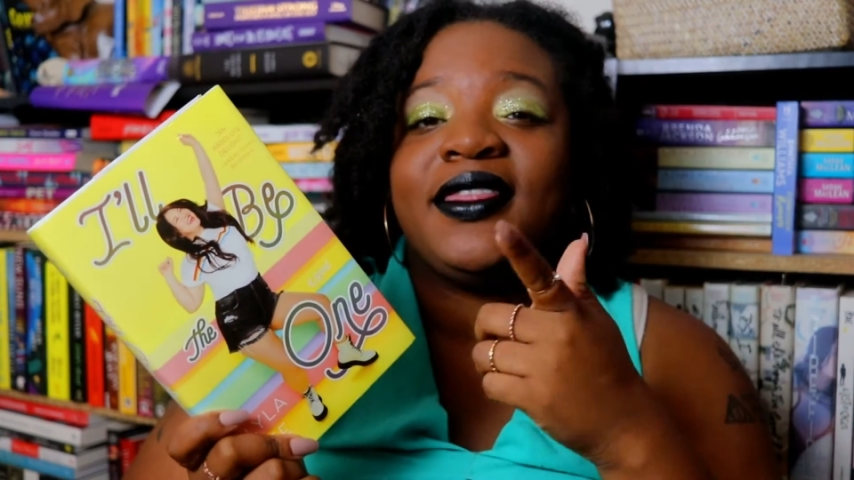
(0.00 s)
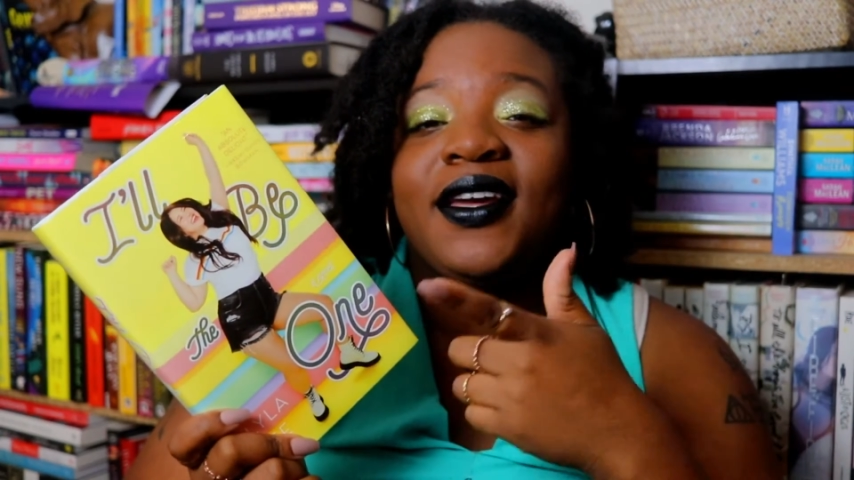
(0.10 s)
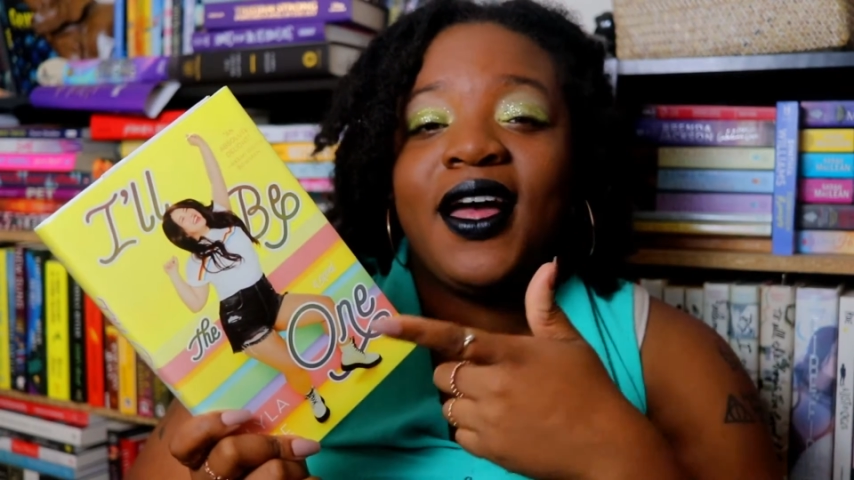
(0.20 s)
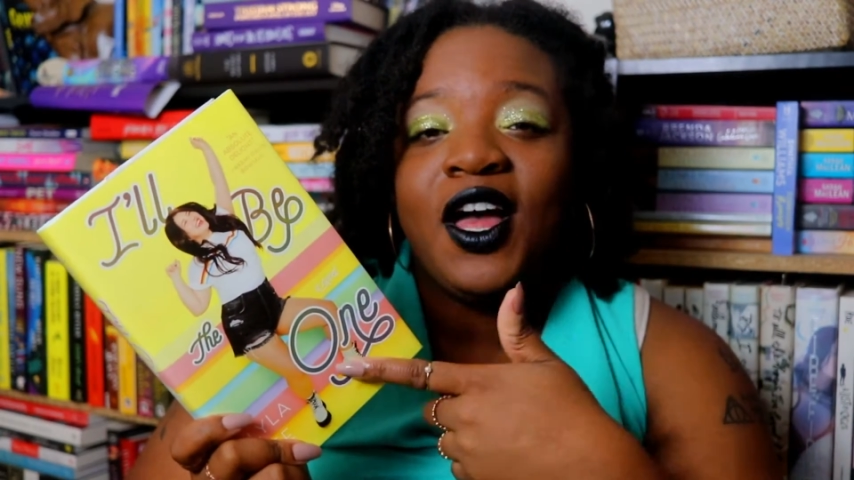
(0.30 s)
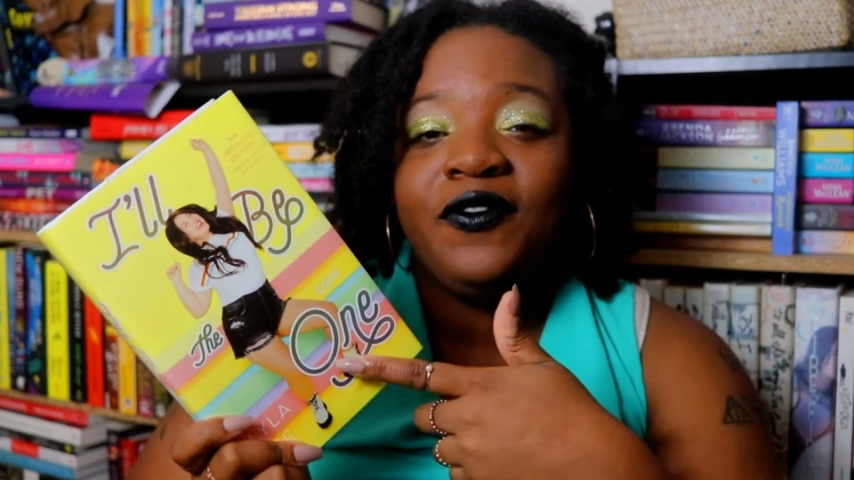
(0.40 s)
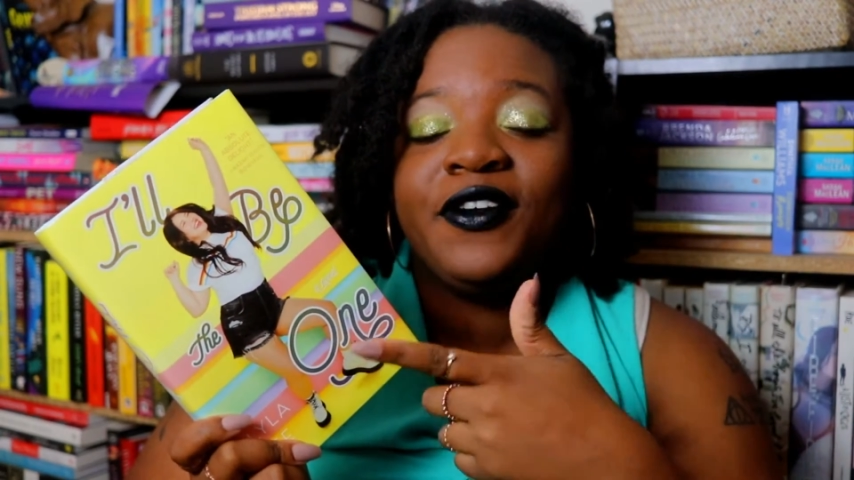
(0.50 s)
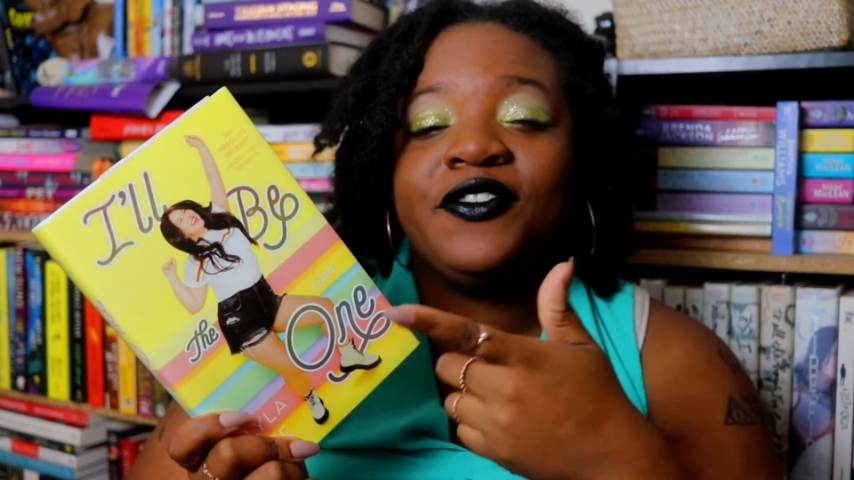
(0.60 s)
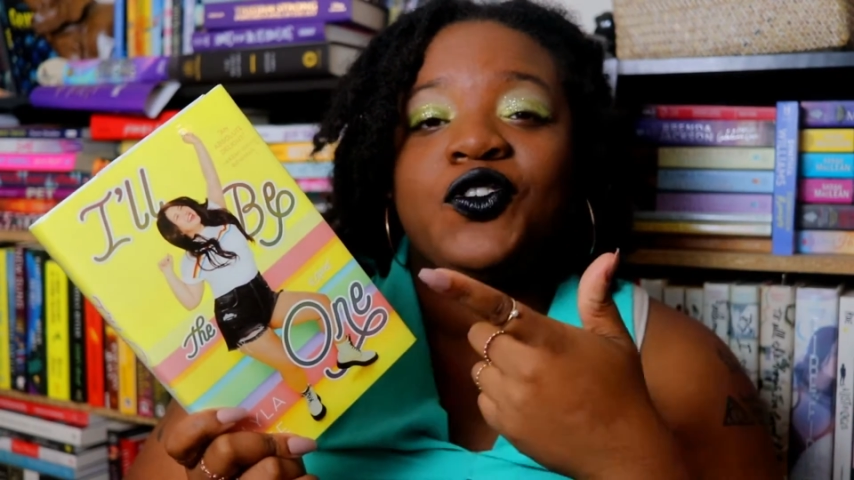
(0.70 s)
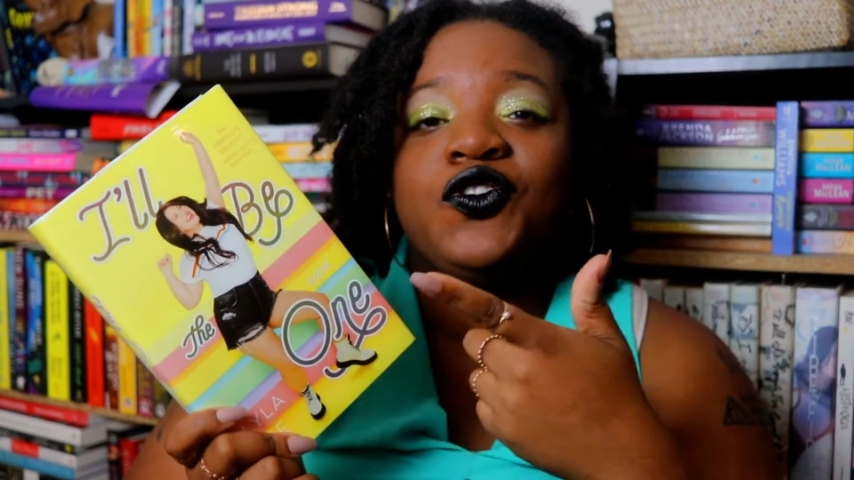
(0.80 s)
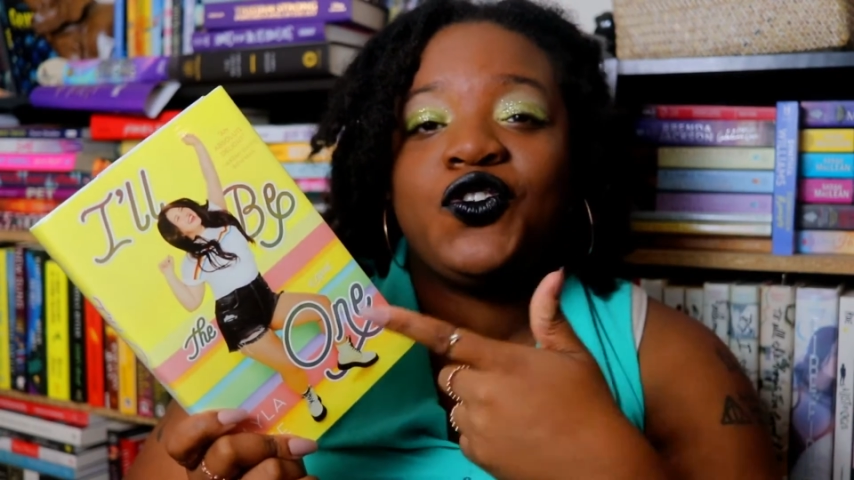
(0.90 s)
and the
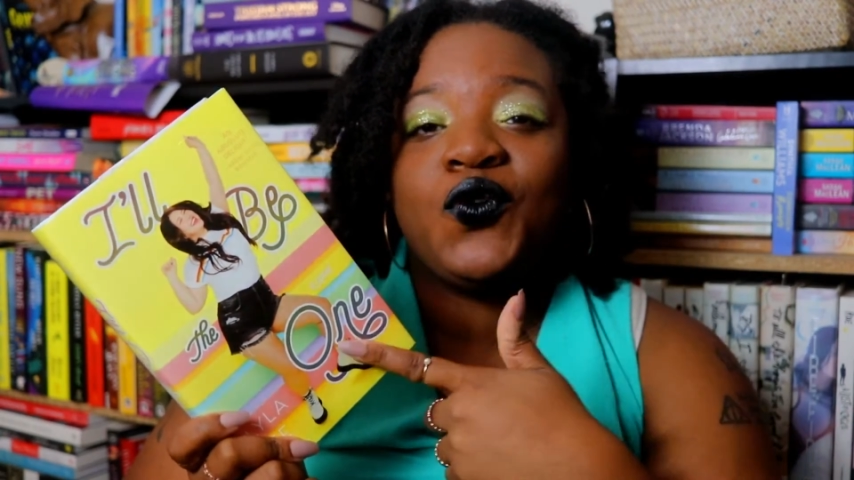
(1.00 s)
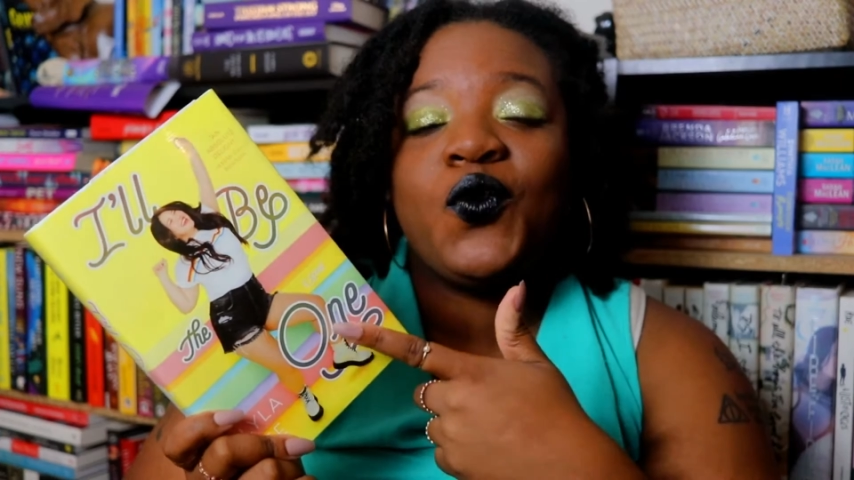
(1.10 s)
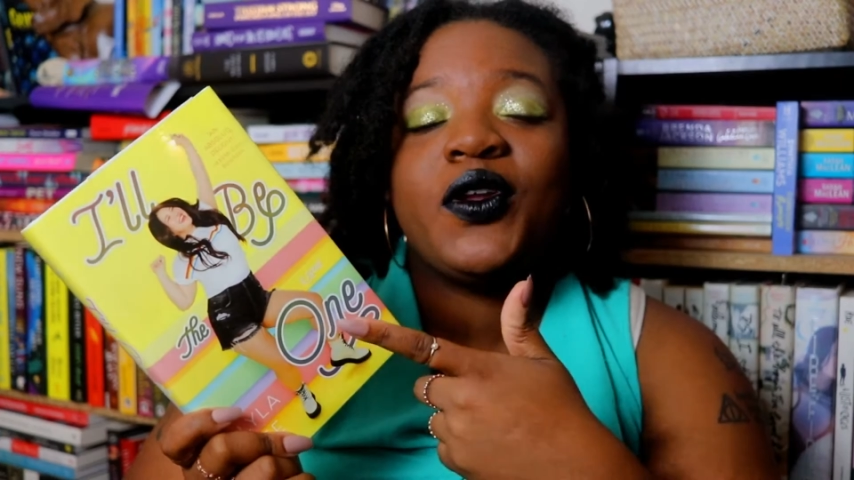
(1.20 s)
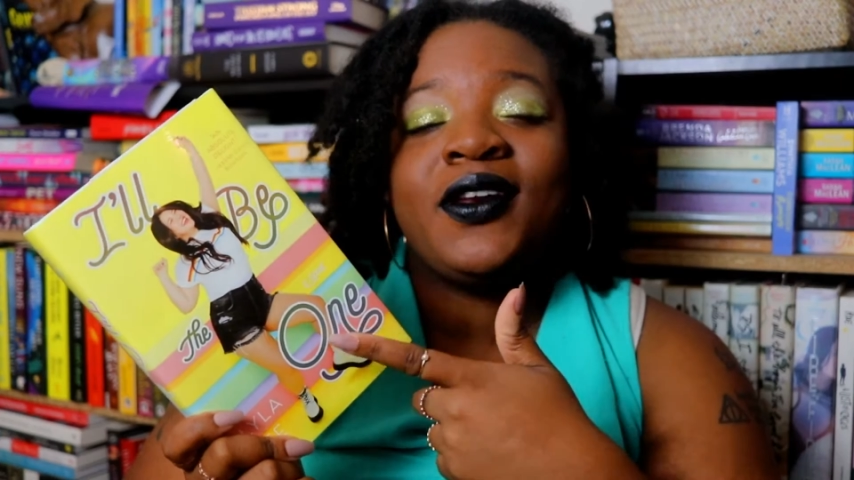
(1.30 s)
covers do